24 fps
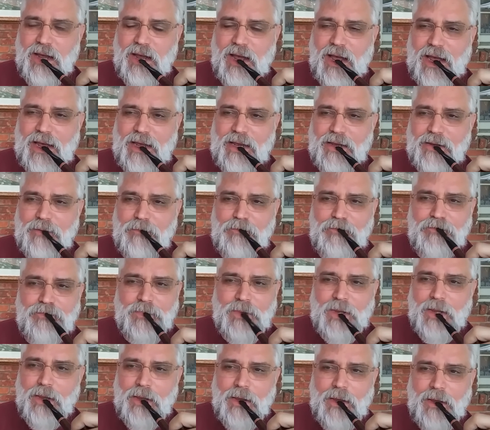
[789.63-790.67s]
I
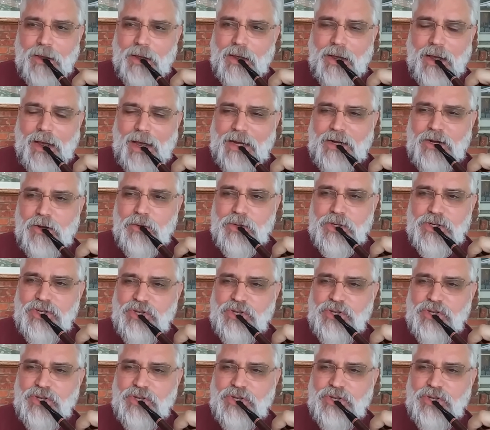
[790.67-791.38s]
I don't